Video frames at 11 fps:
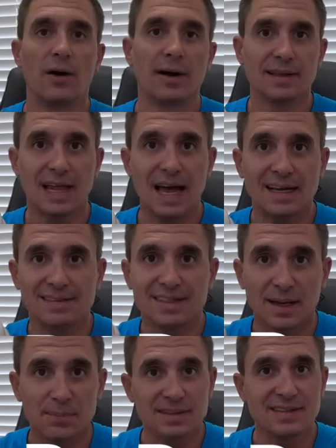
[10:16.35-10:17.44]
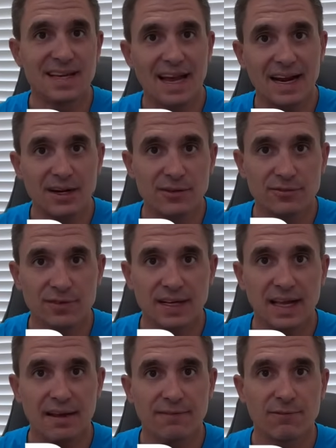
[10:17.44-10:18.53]
right, last up is the
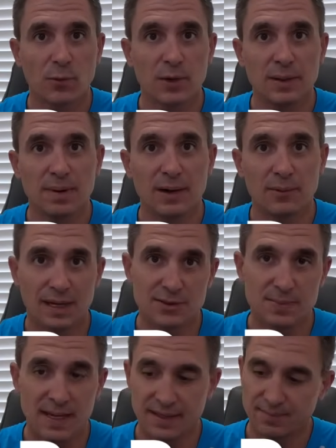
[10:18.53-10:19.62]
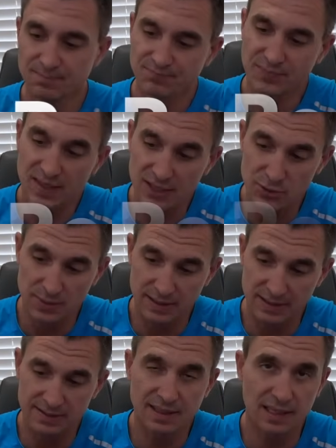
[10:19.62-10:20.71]
AirFit F40 by ResMed. This one
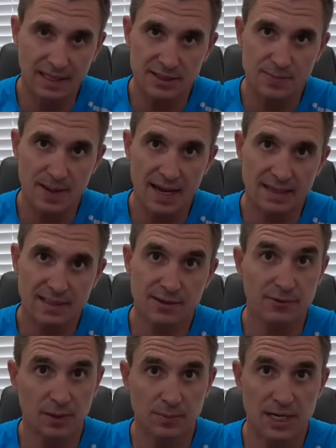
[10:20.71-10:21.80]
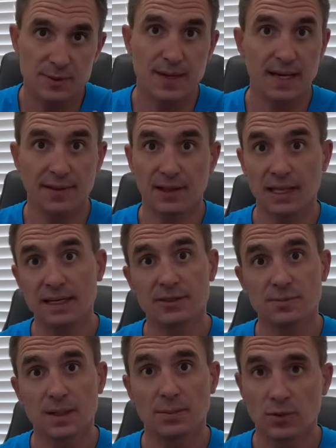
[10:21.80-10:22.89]
is the latest mask from ResMed and the
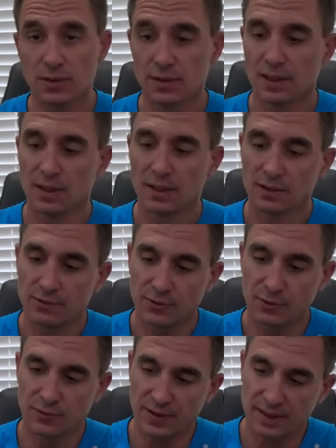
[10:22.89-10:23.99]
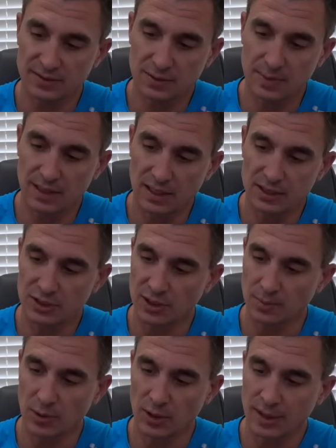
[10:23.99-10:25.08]
latest minimal full face to be launched on
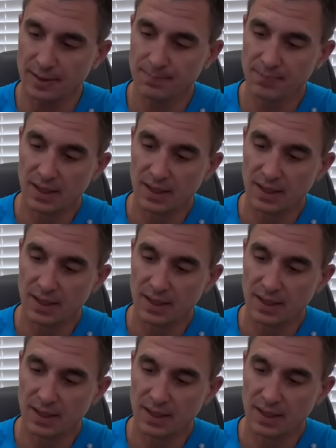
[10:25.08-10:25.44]
the market.